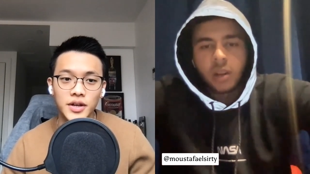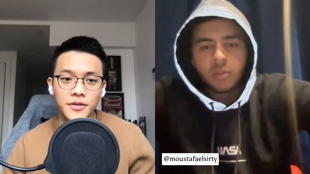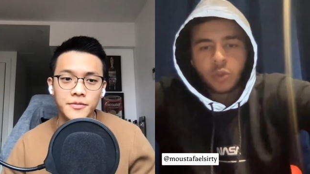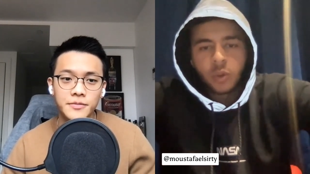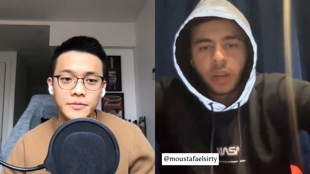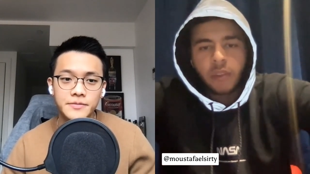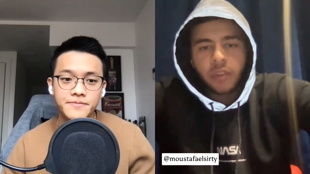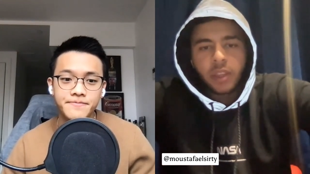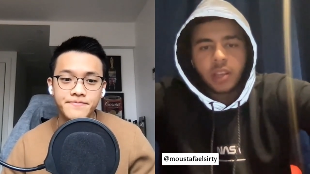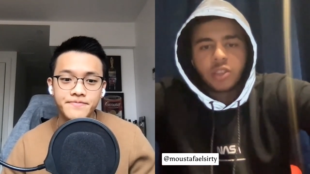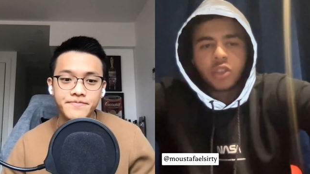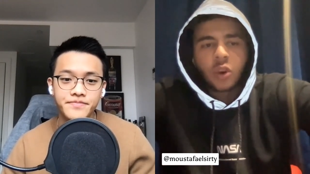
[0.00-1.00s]
Speaker 1: while I'm doing
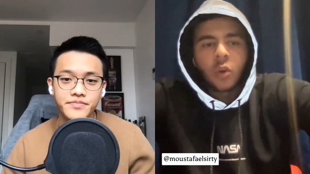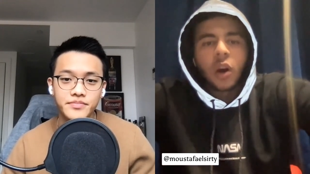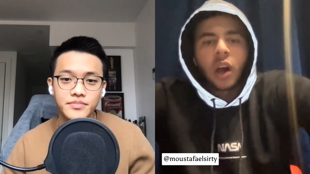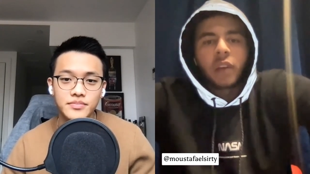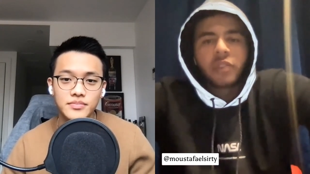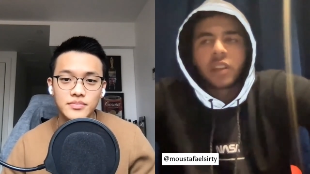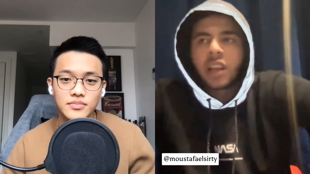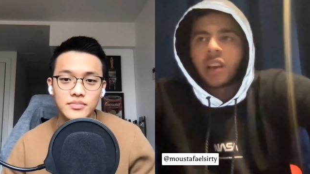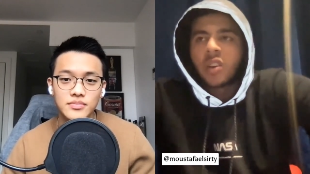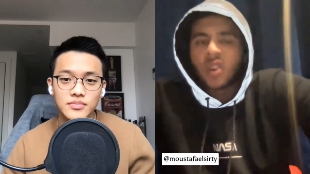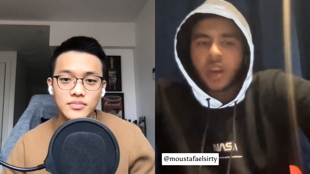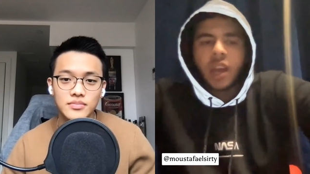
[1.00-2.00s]
everything. So I feel
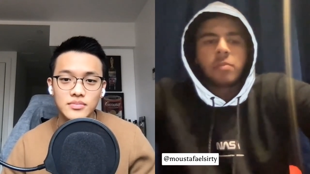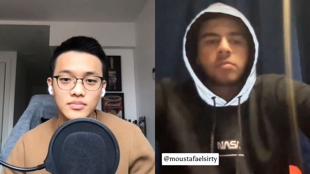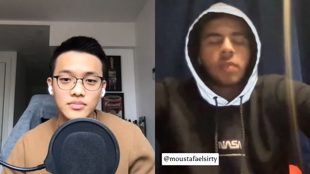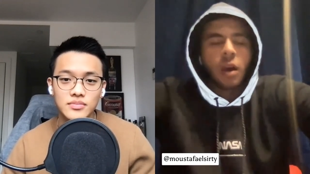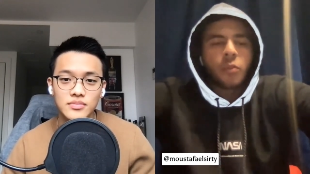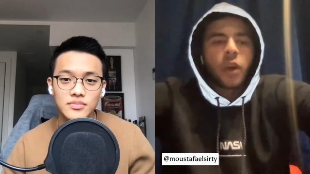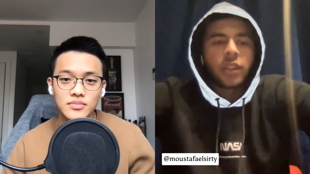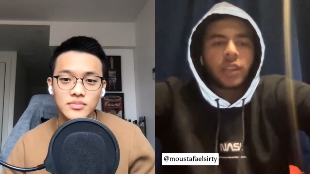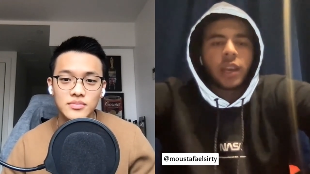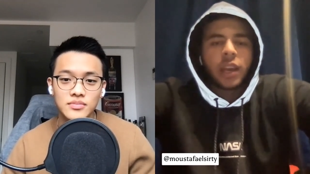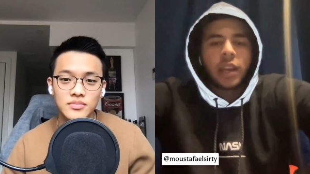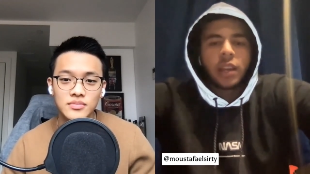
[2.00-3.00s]
like okay, I'm I'm
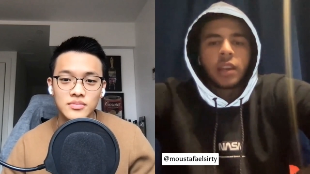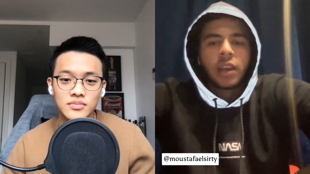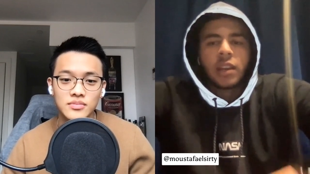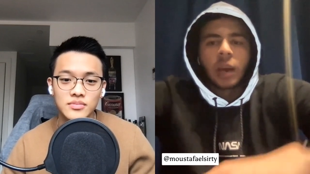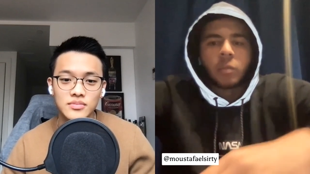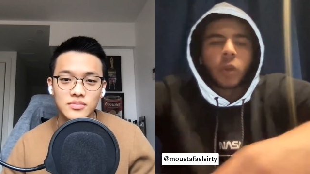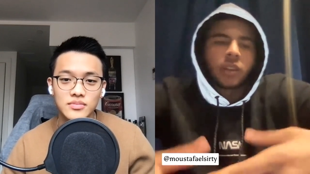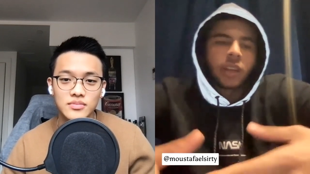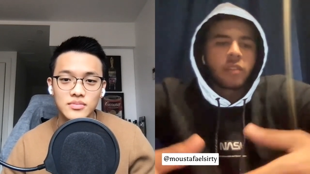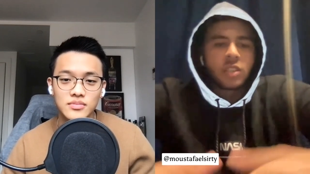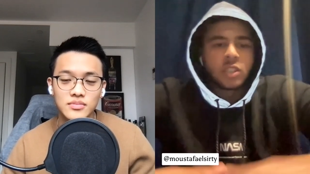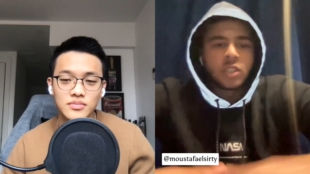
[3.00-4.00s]
ready and I'm not
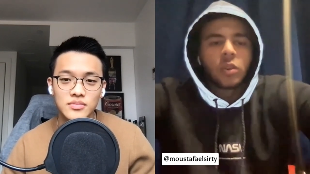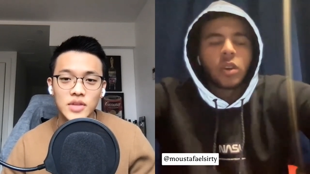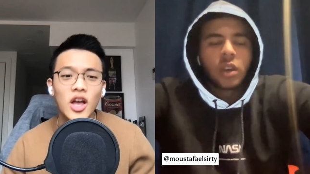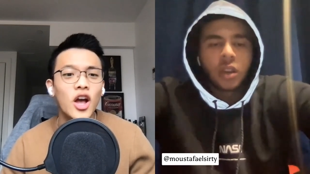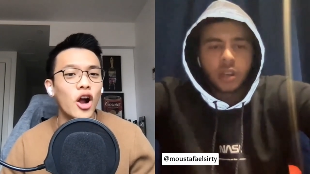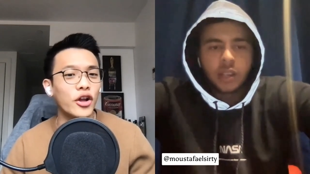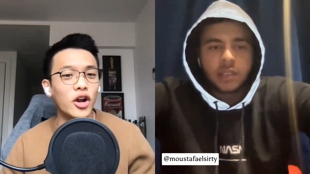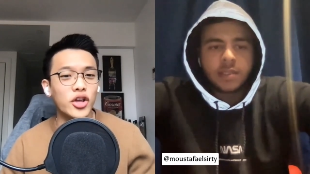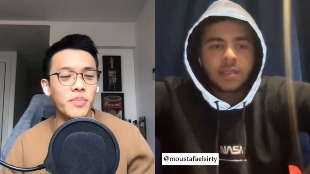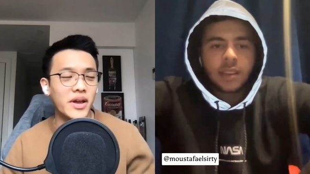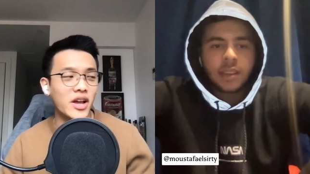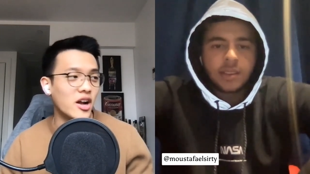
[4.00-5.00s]
heavy. So are you, are you
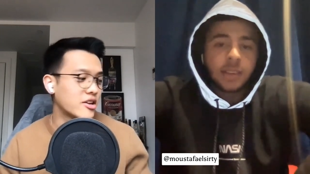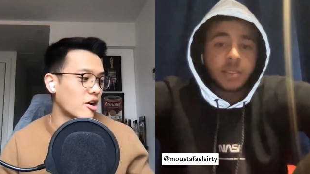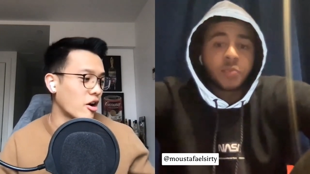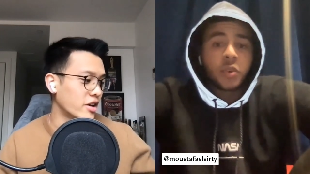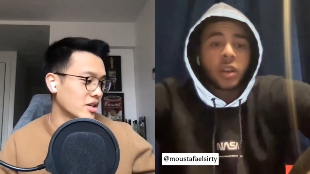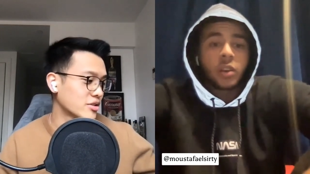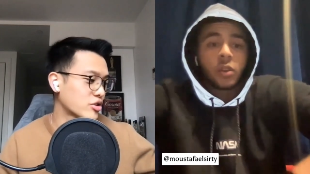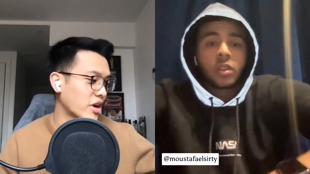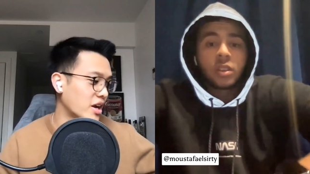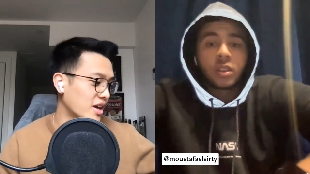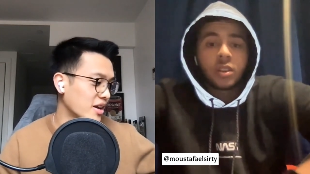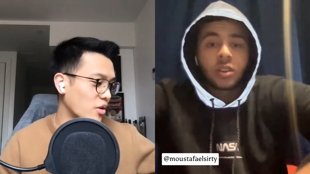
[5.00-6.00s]
big on it's, cardio it's
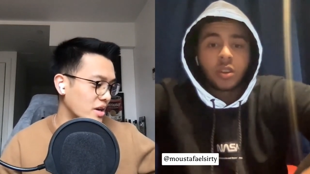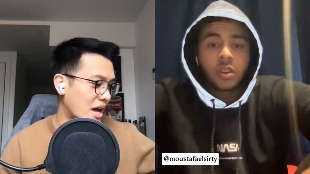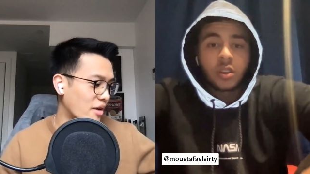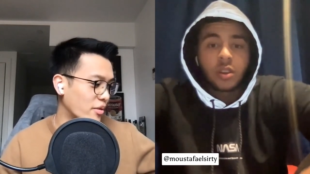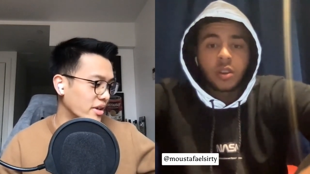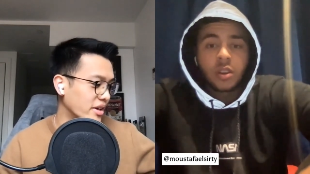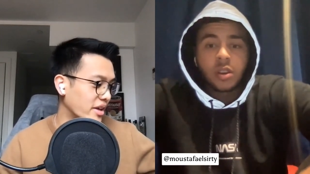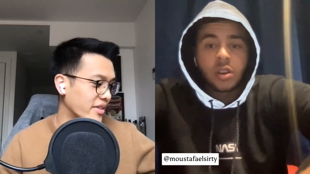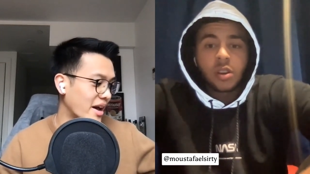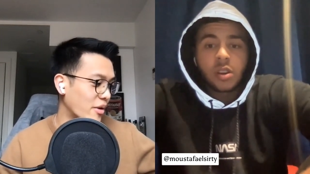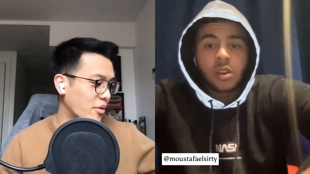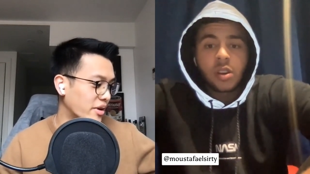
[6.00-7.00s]
training
Speaker 2: or not really on
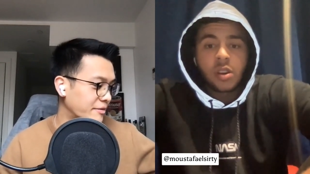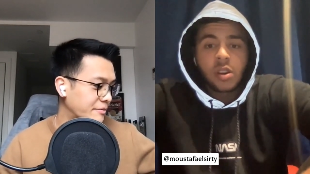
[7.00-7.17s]
that one?